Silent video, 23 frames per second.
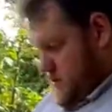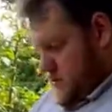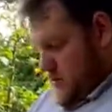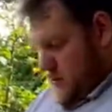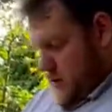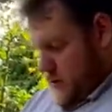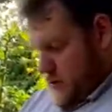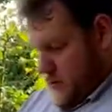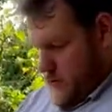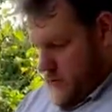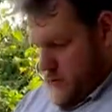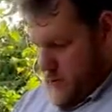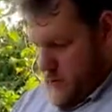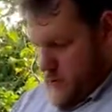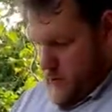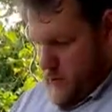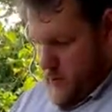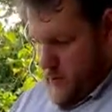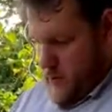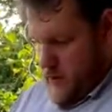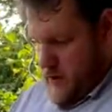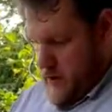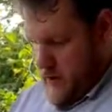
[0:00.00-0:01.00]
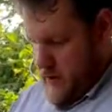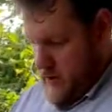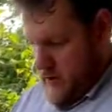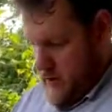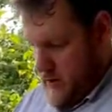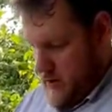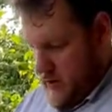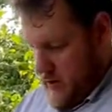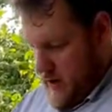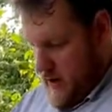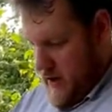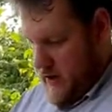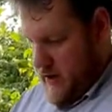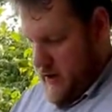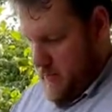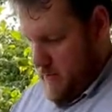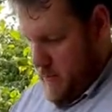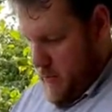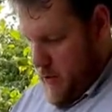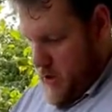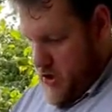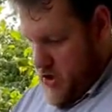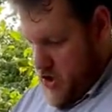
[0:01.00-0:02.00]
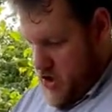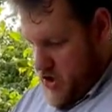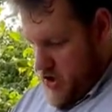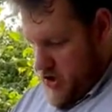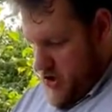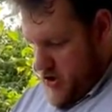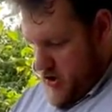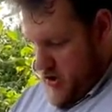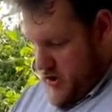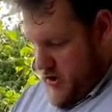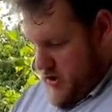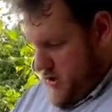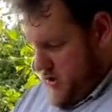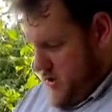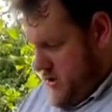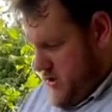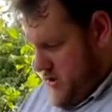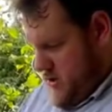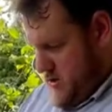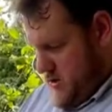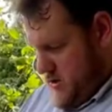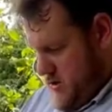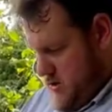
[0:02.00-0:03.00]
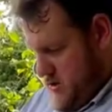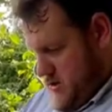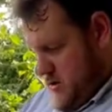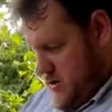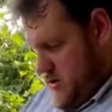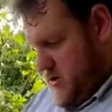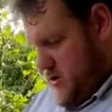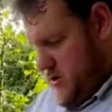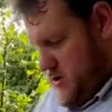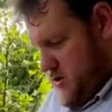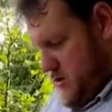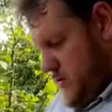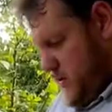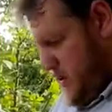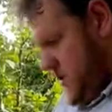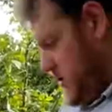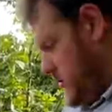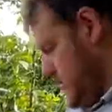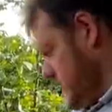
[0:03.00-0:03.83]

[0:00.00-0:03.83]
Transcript: also it's collecting moisture, so it's